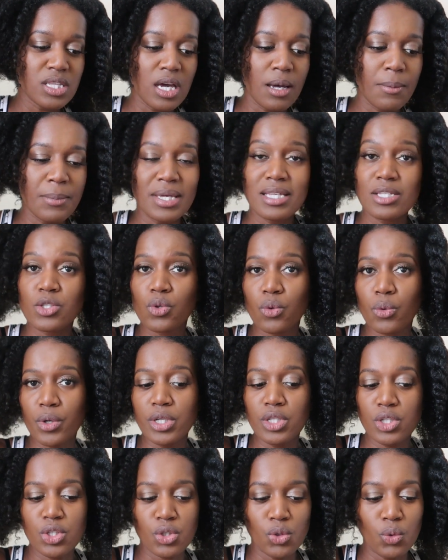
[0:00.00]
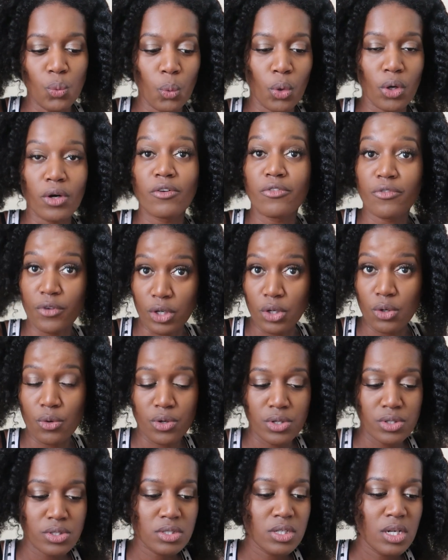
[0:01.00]
them is going to work for
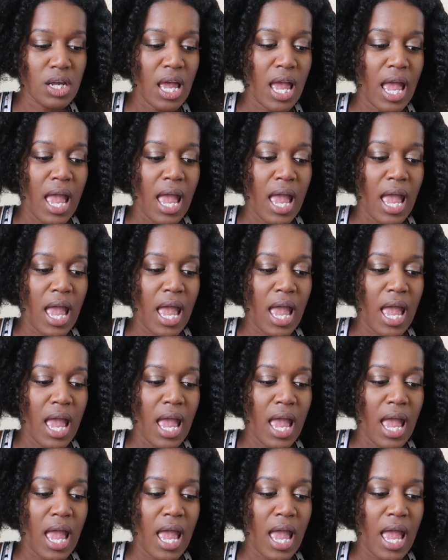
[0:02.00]
yours.